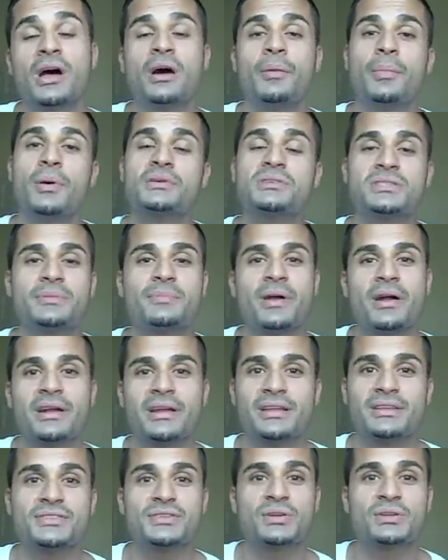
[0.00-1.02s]
Most
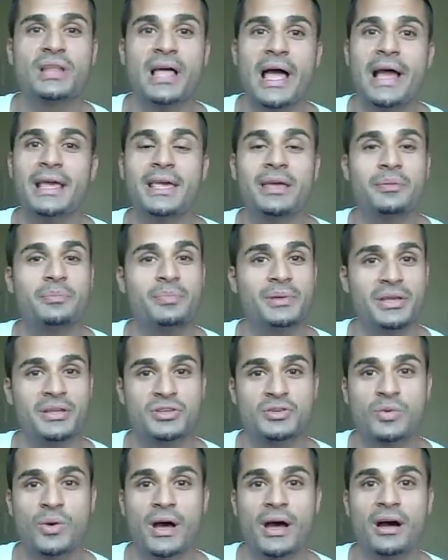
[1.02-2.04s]
Americans are lacking
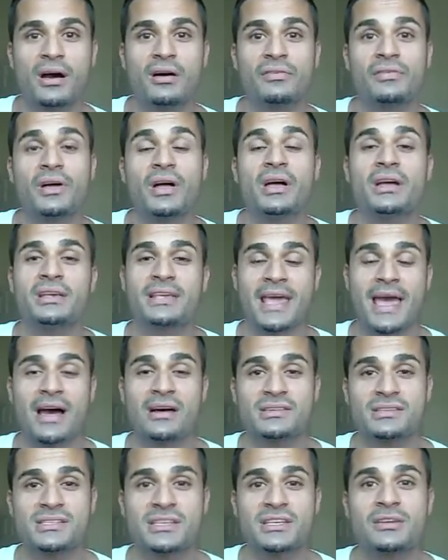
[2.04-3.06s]
B12,
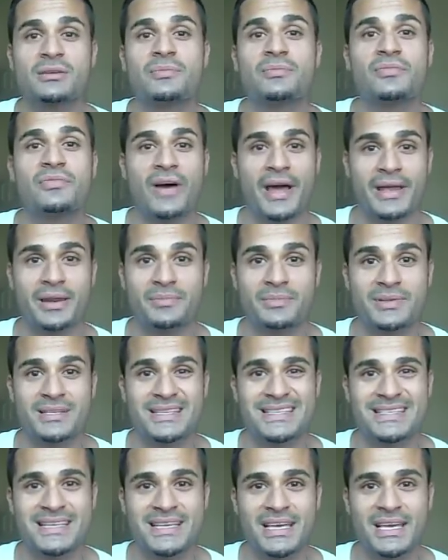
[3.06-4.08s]
calcium, vitamin
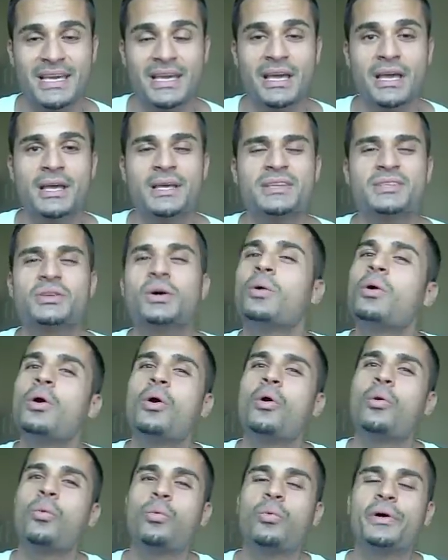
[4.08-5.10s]
C.
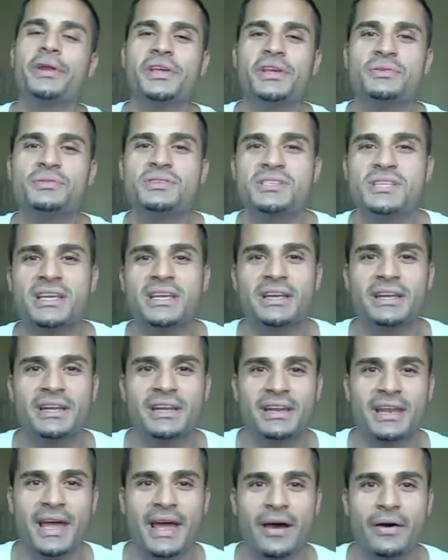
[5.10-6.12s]
So what do you see it
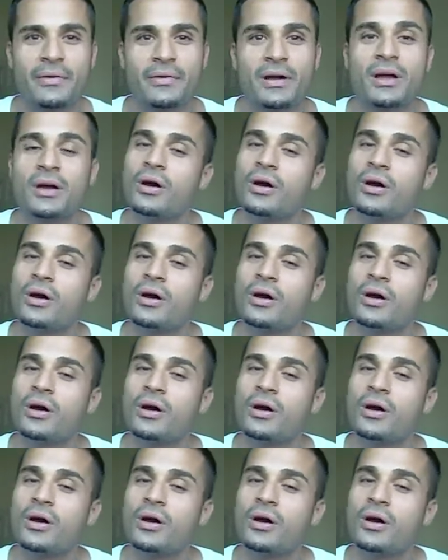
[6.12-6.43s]
in now?